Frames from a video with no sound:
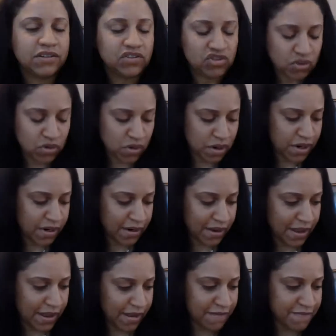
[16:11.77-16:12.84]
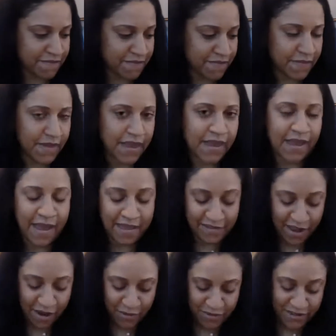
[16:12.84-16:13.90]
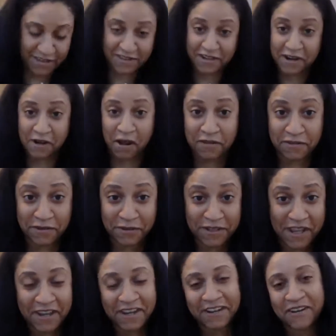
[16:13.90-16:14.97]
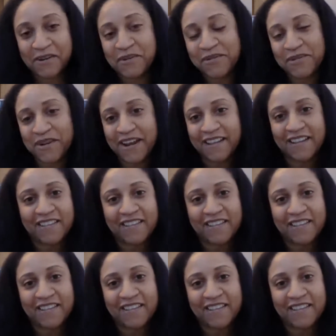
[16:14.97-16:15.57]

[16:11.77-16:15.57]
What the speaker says: Sure. As I was listening, also taking notes, right?